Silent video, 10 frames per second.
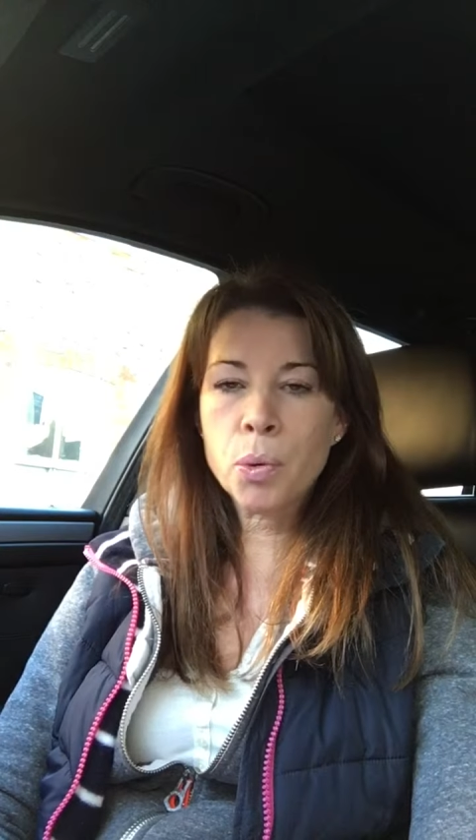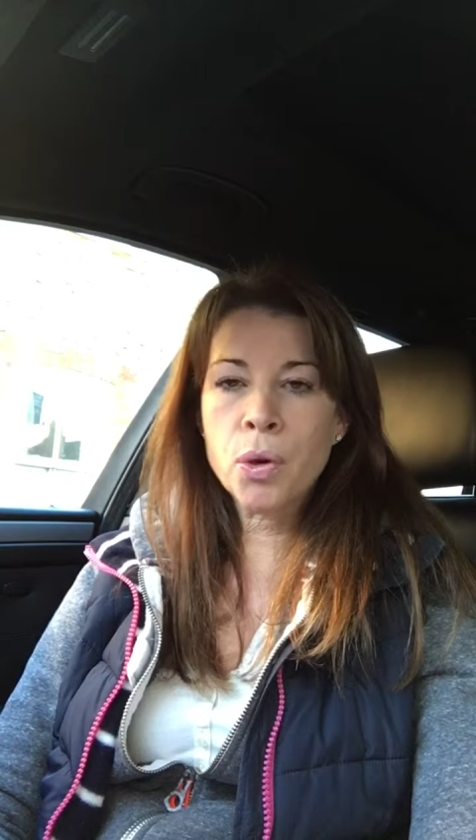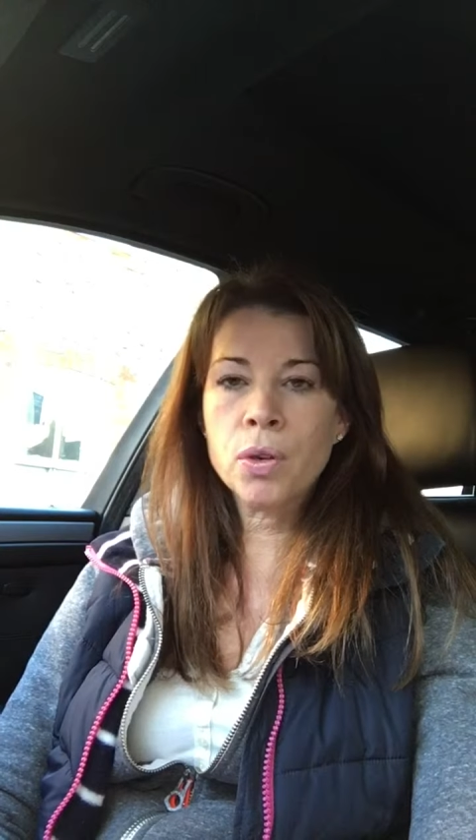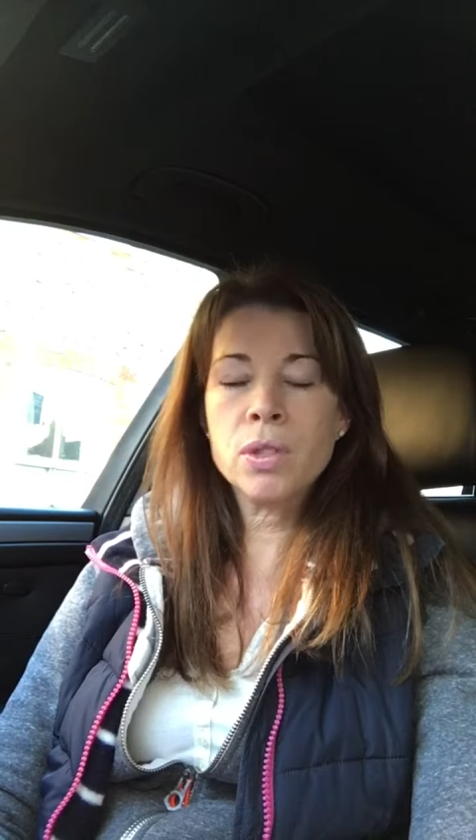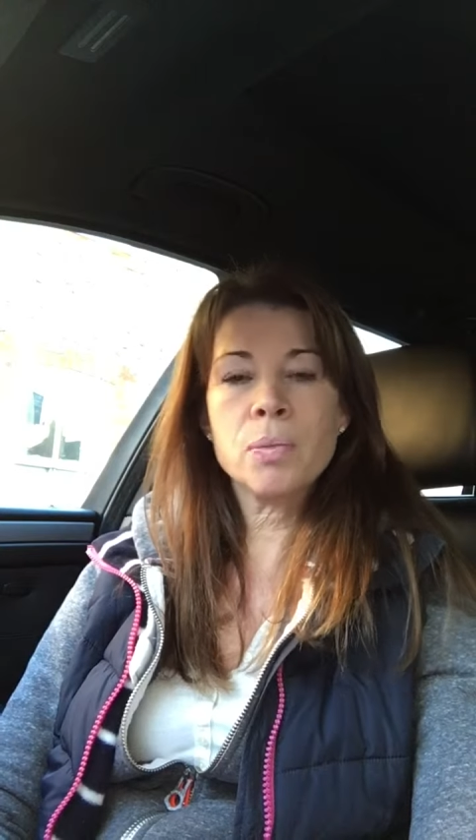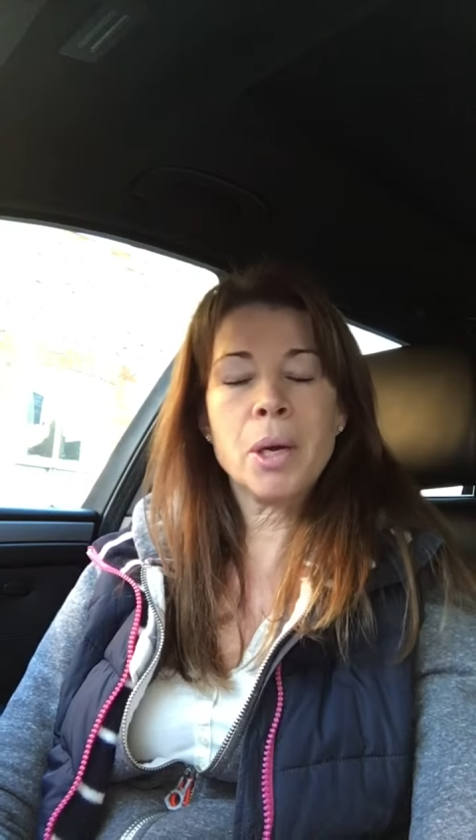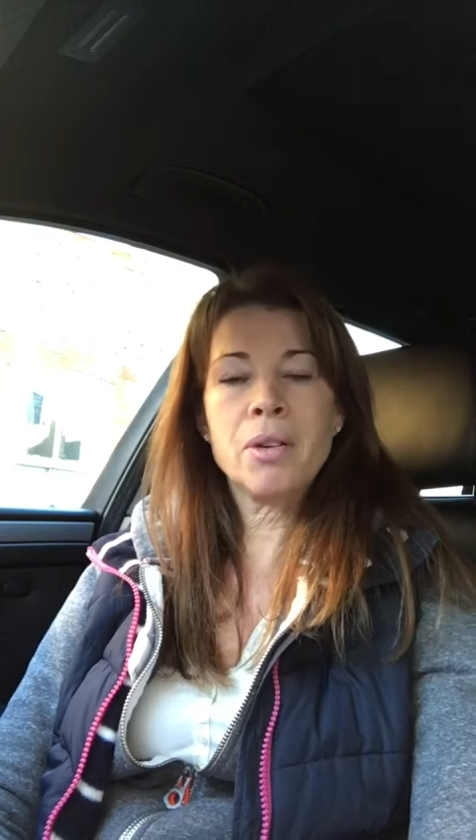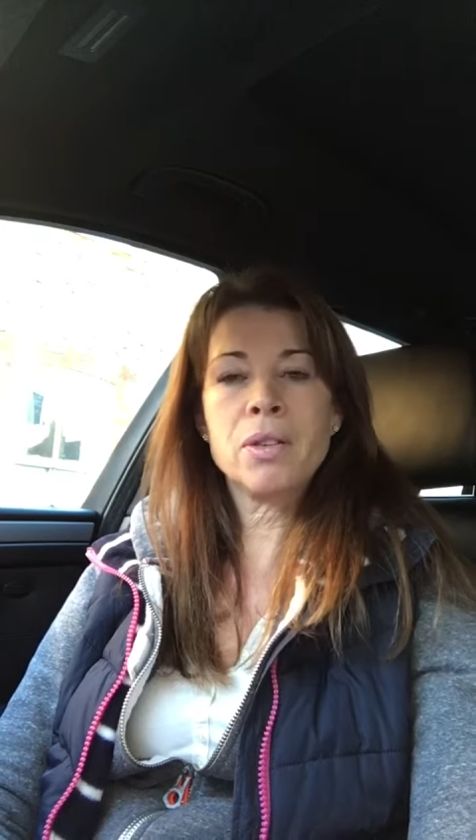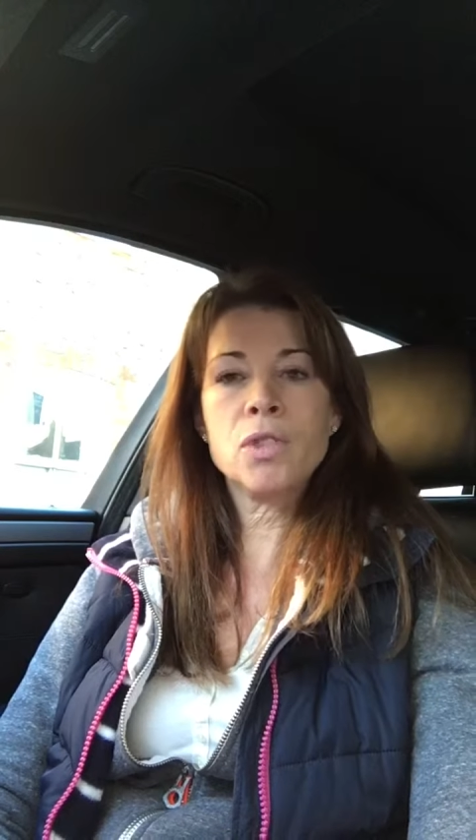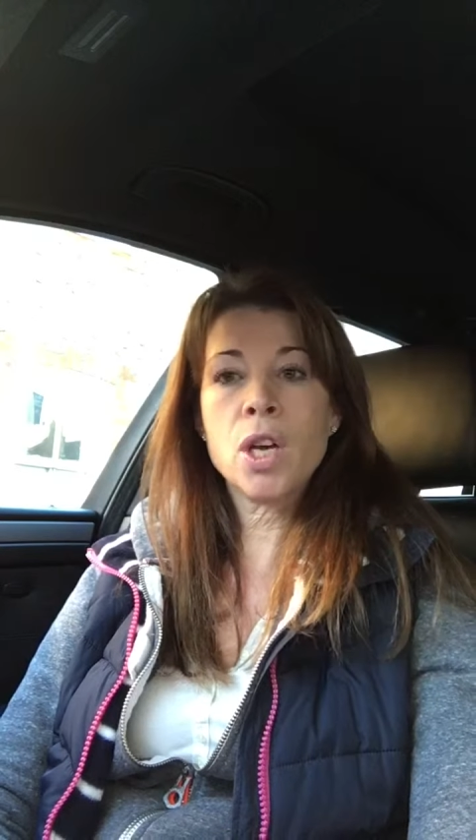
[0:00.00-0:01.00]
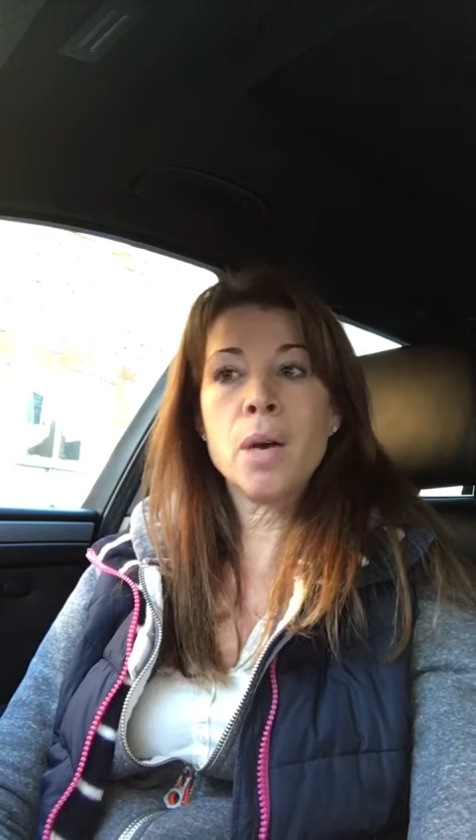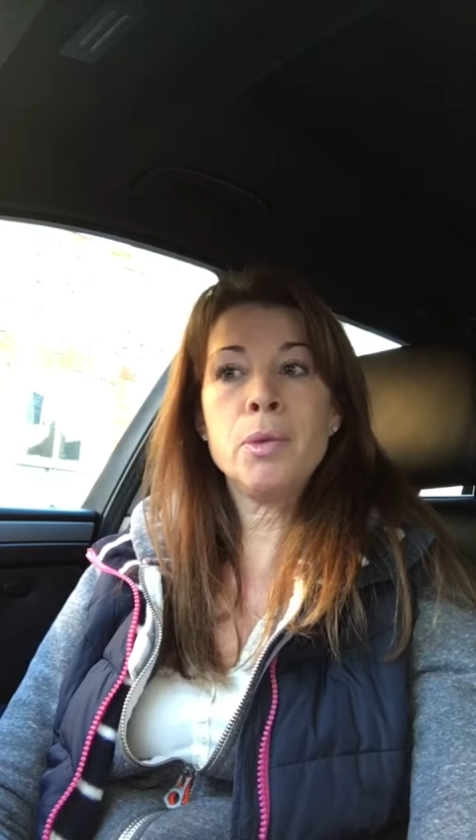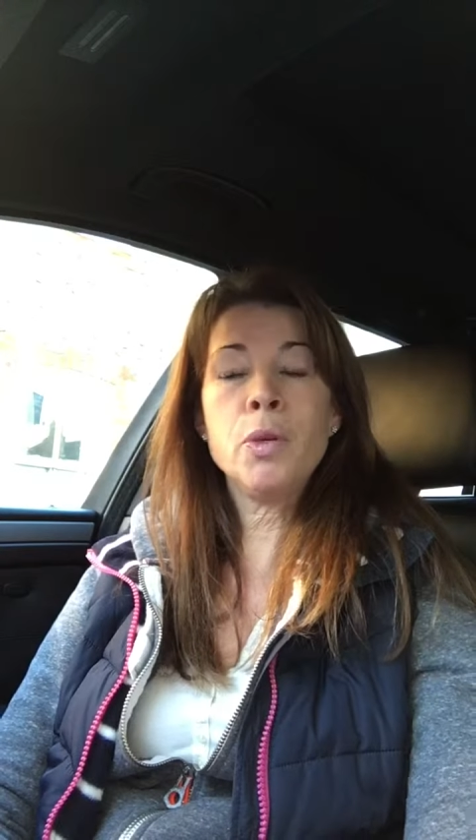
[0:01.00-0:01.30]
a prolonged period of time.